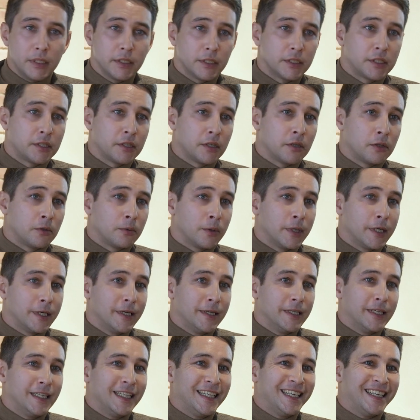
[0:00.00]
So
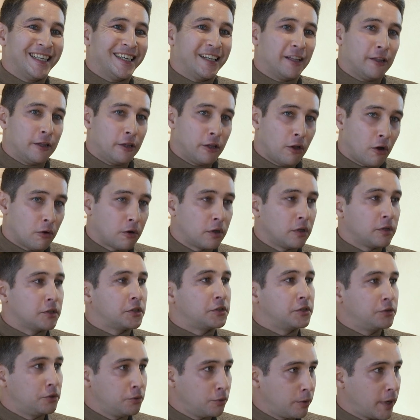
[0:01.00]

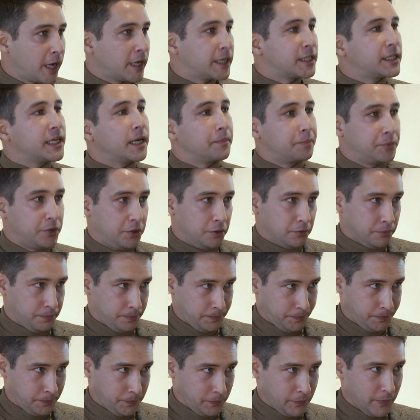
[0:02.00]
locals do accept you
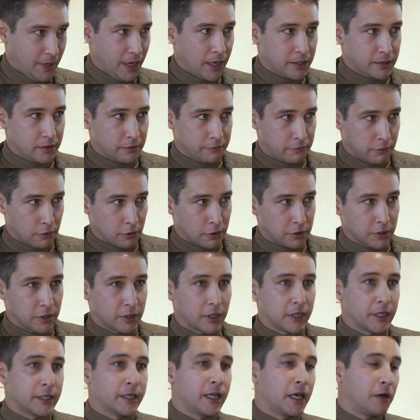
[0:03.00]
as a
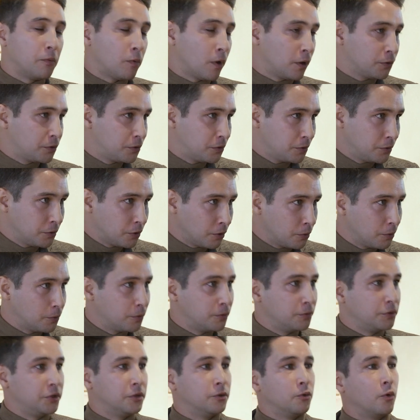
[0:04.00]
foreigner. They want to know
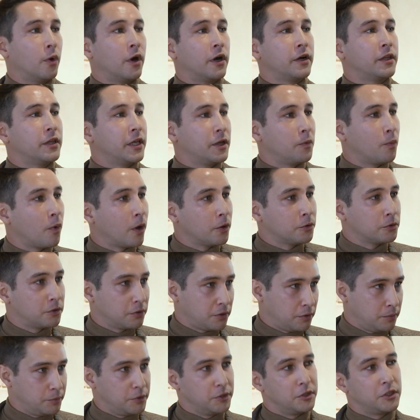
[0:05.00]
who you are, they want
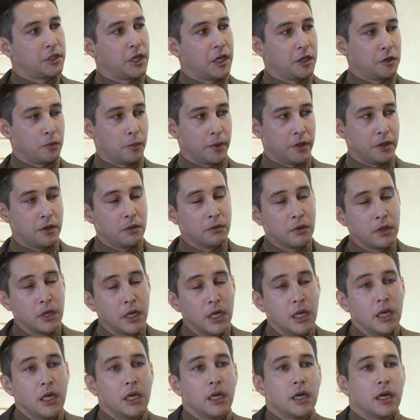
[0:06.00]
to communicate with you.
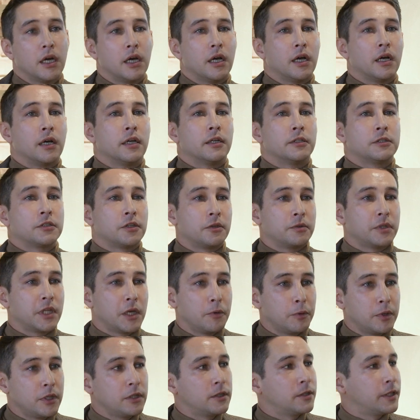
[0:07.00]
So
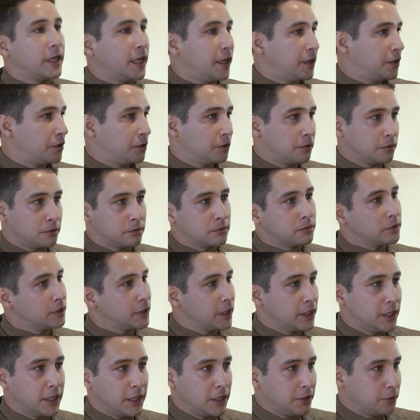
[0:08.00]
they will take you
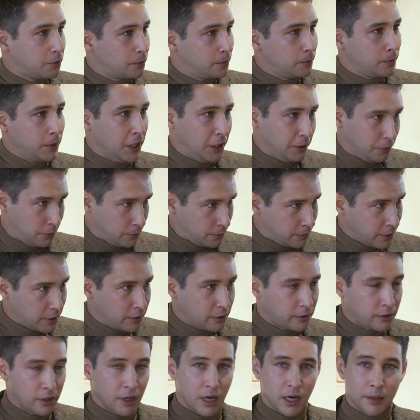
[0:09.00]
into
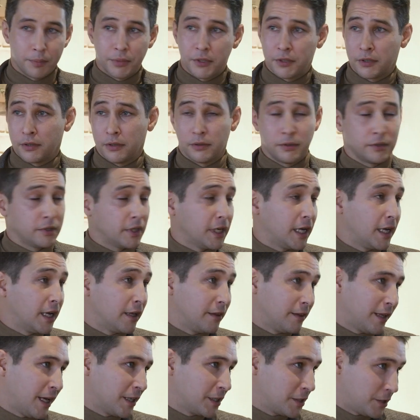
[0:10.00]
their clubs,
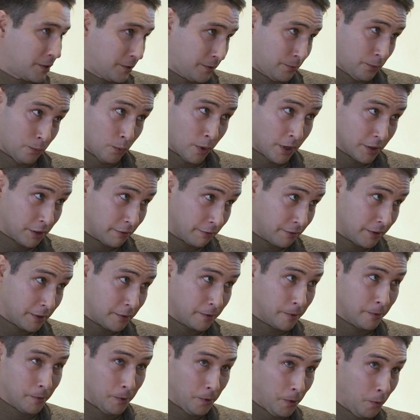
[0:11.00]
and that's one of
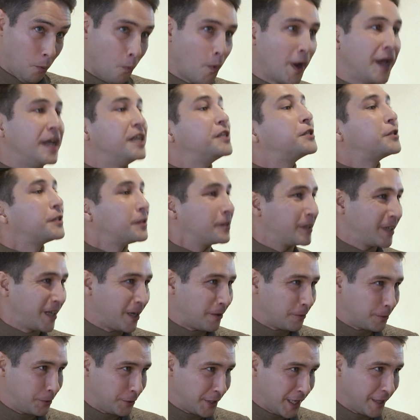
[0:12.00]
the ways
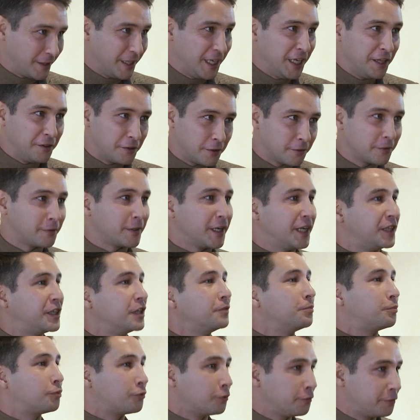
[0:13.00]
how you can integrate
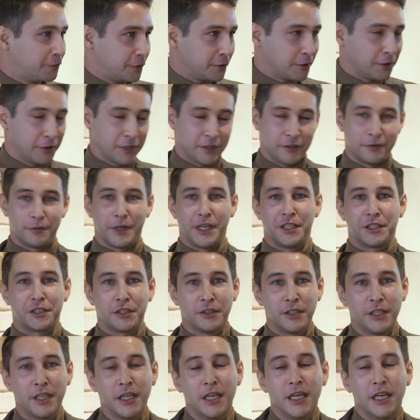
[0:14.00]
and prove your integration.